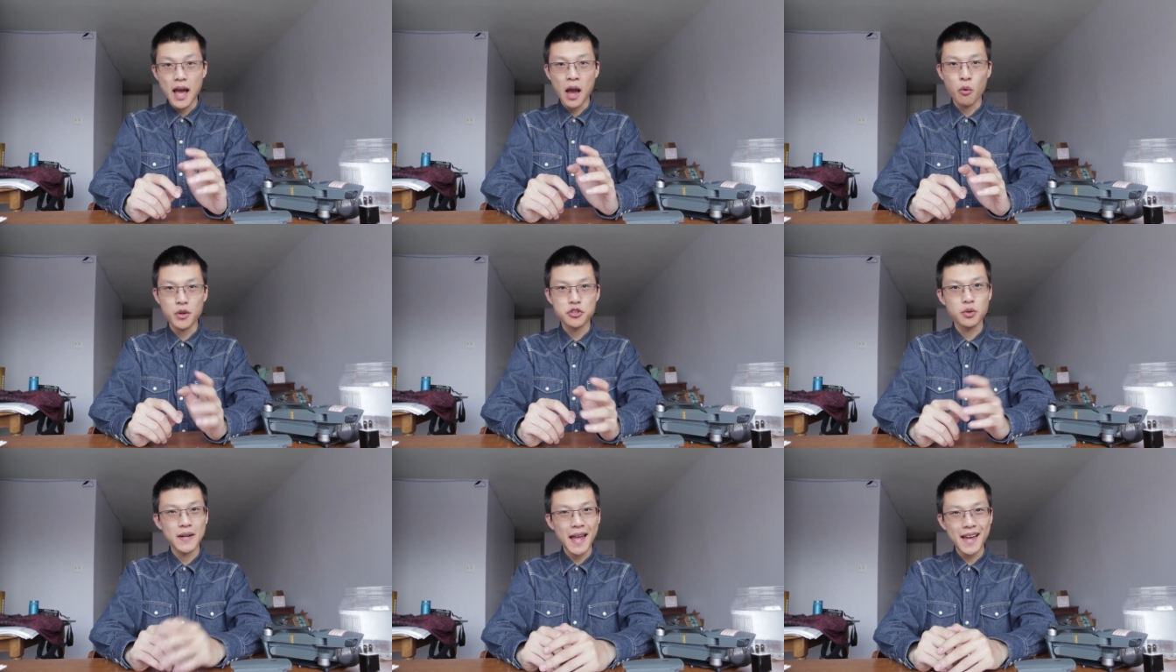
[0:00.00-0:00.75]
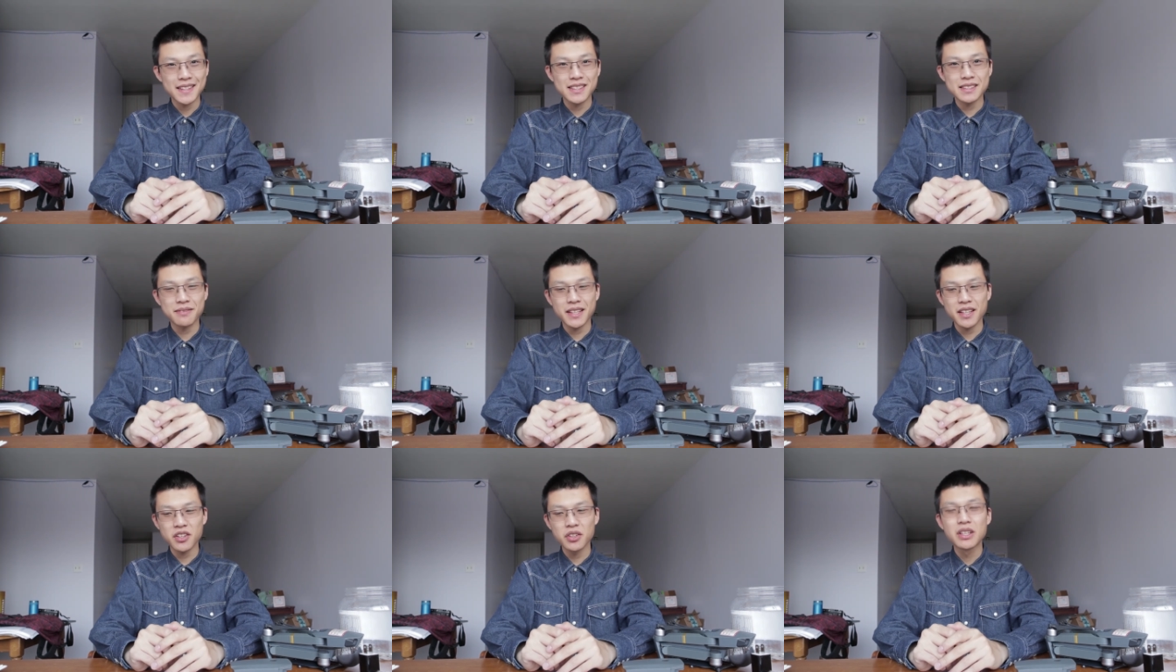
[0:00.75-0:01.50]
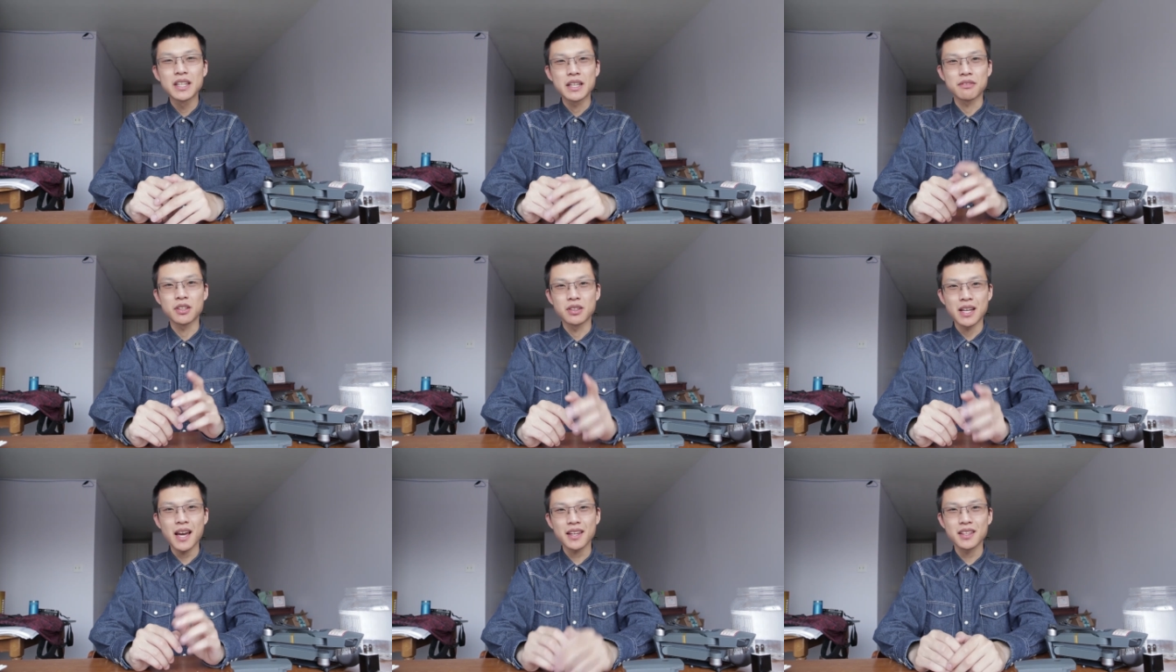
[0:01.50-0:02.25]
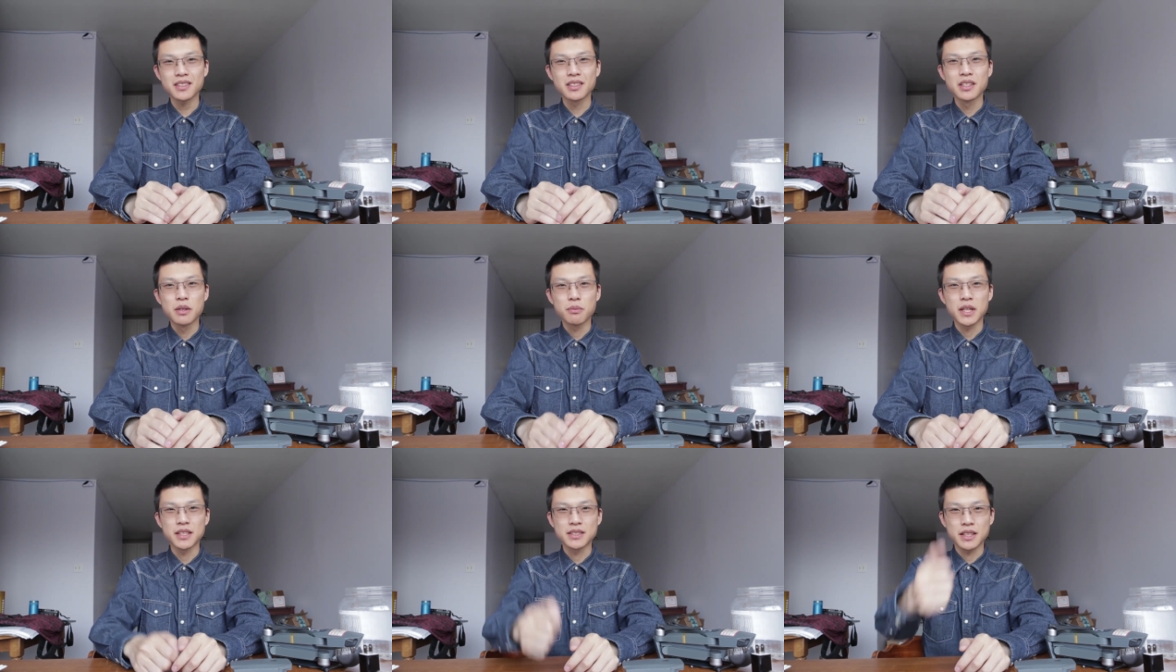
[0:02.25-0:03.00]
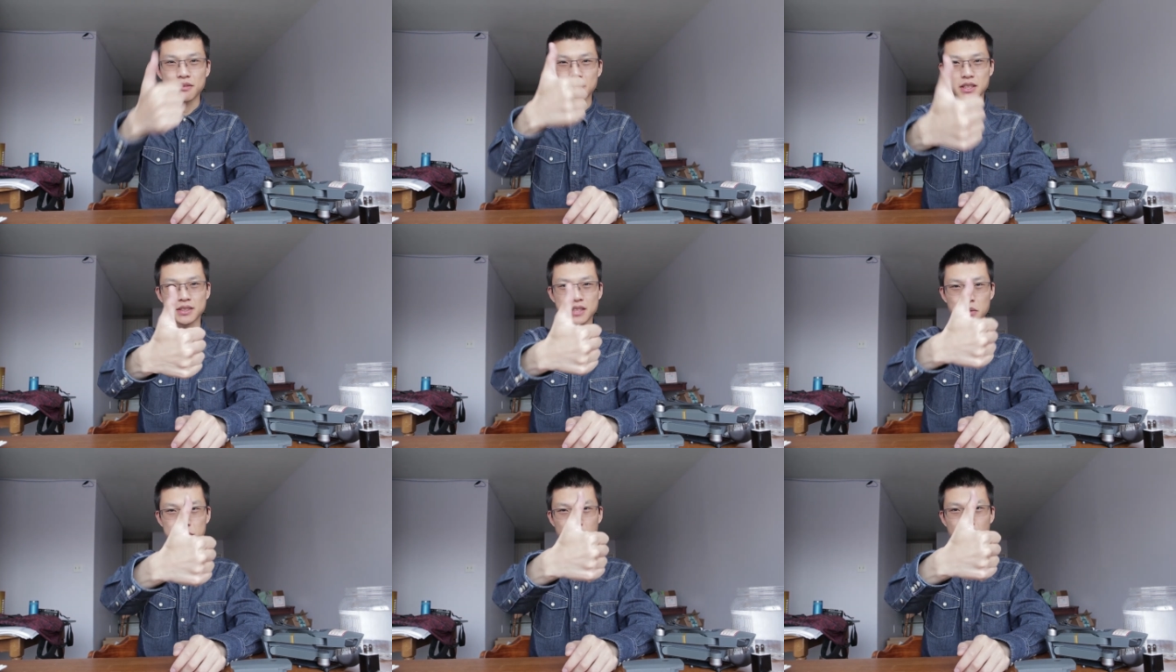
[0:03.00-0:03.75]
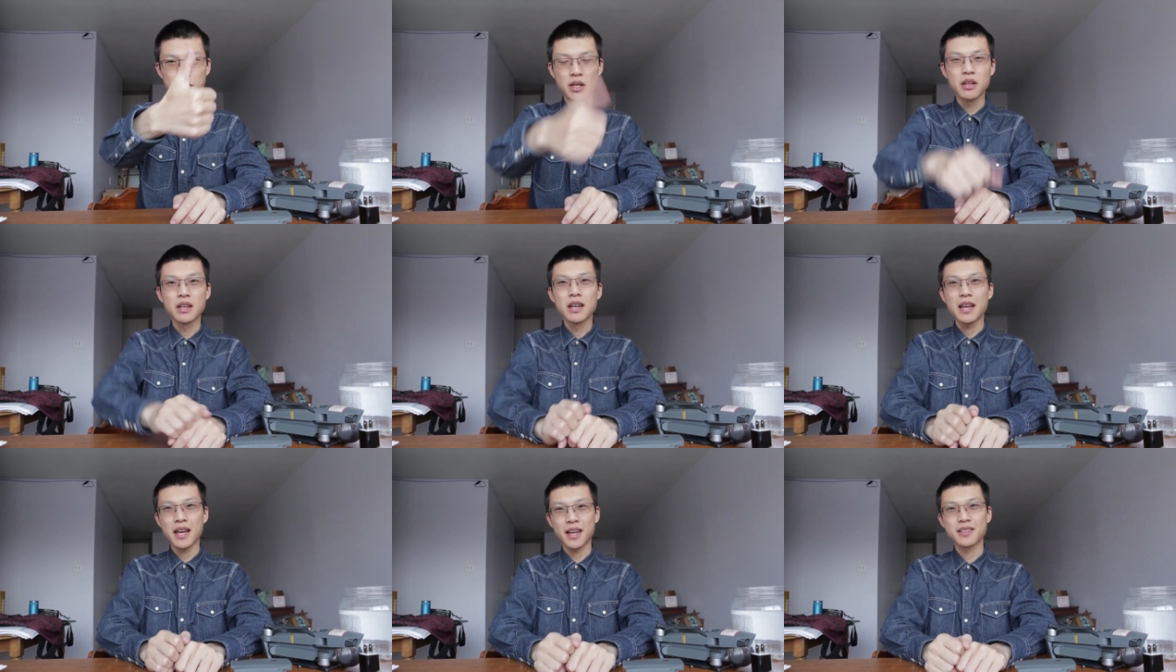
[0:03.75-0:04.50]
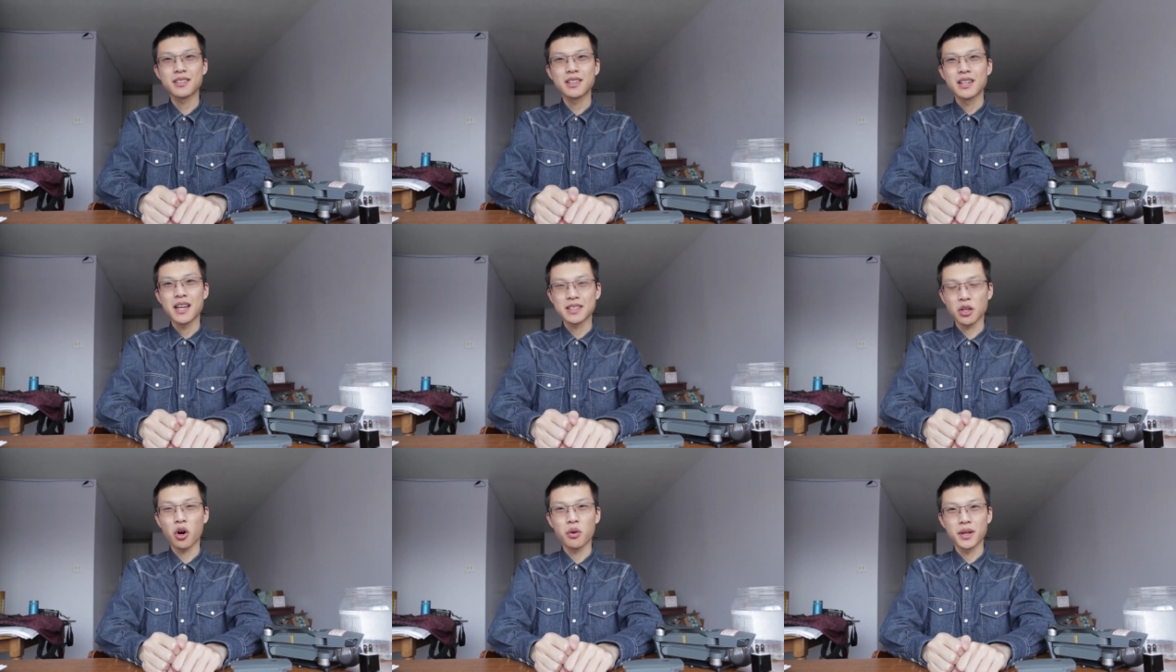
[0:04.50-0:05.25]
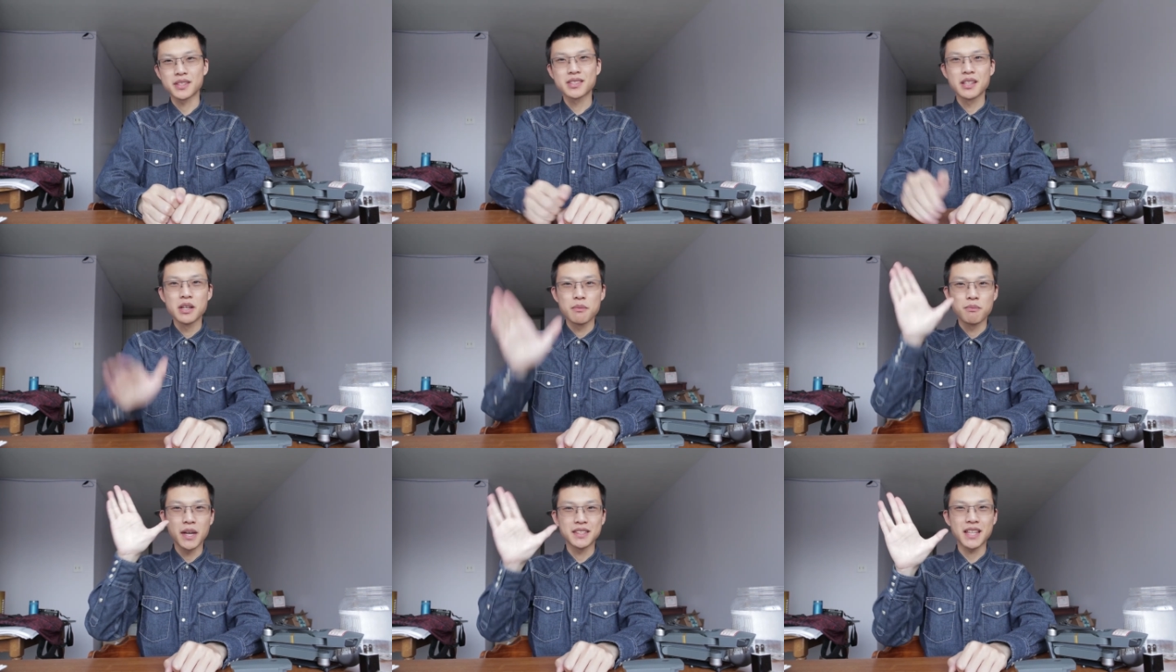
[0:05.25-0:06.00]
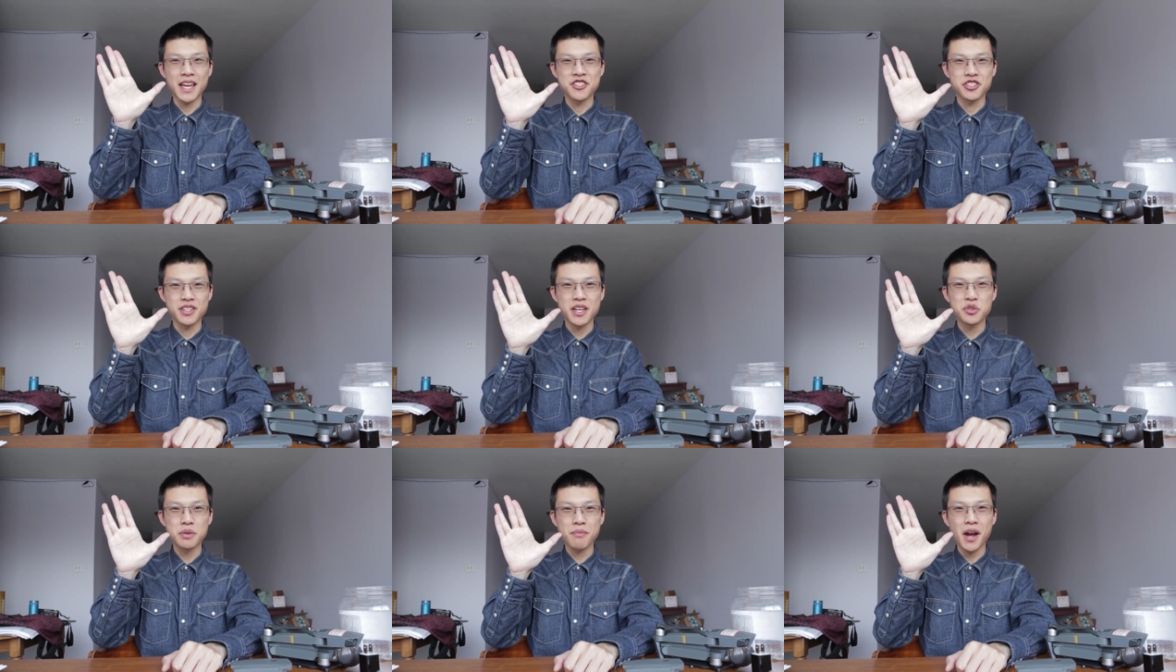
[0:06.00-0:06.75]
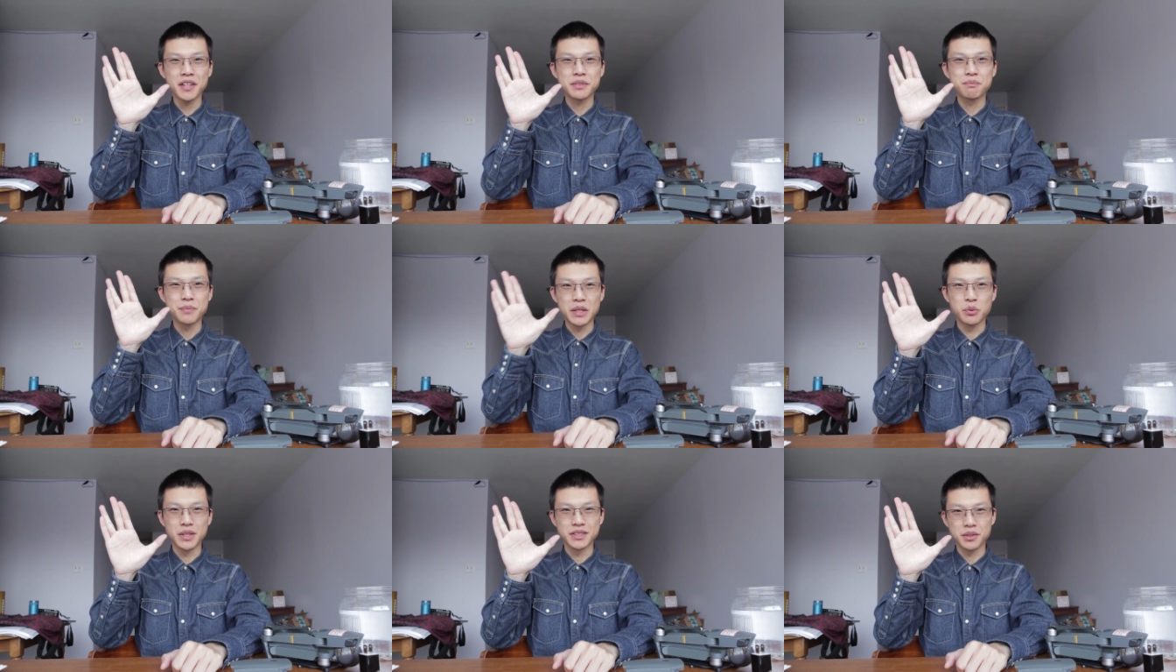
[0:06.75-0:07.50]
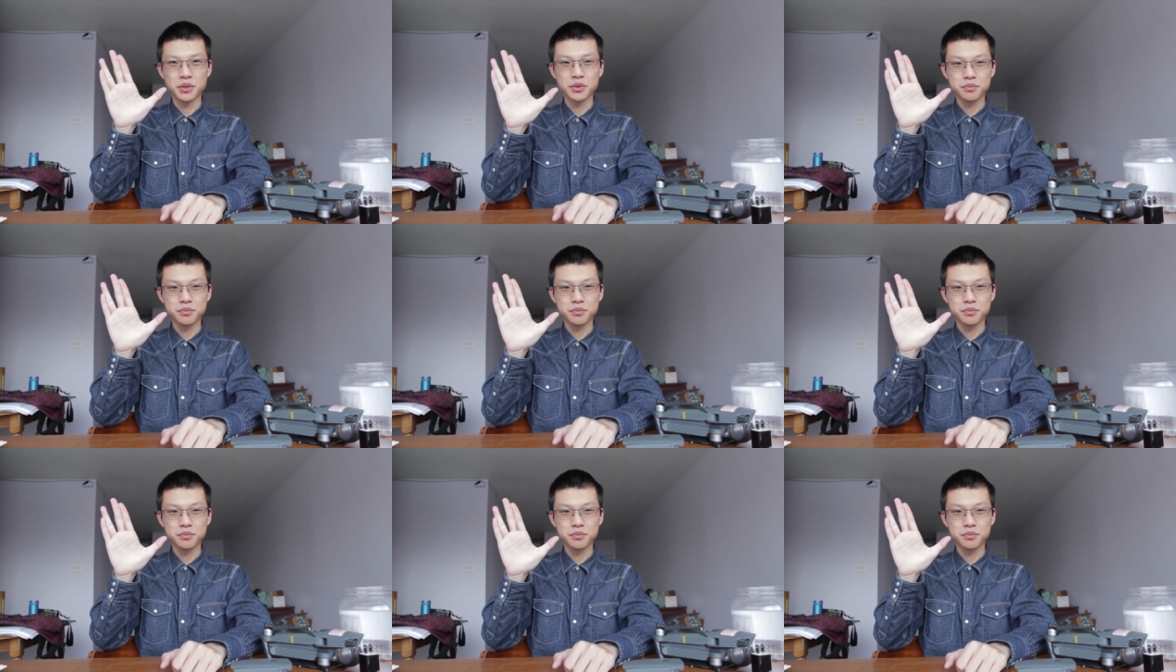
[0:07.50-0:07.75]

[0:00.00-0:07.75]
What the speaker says: I wish you liked this video. If you like it, please give it a thumbs up. And as always, may the engineering mind be with you.